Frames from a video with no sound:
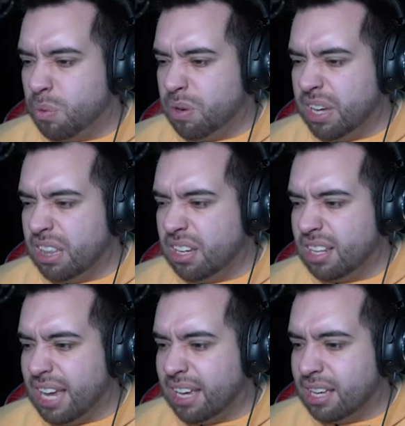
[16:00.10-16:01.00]
What do I
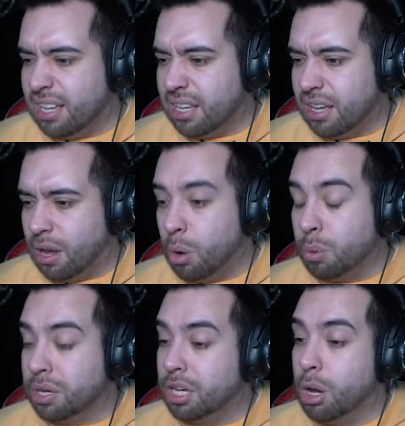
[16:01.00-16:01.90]
look like?
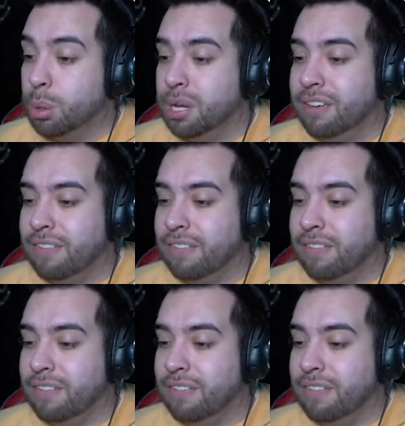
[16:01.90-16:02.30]
Oh, code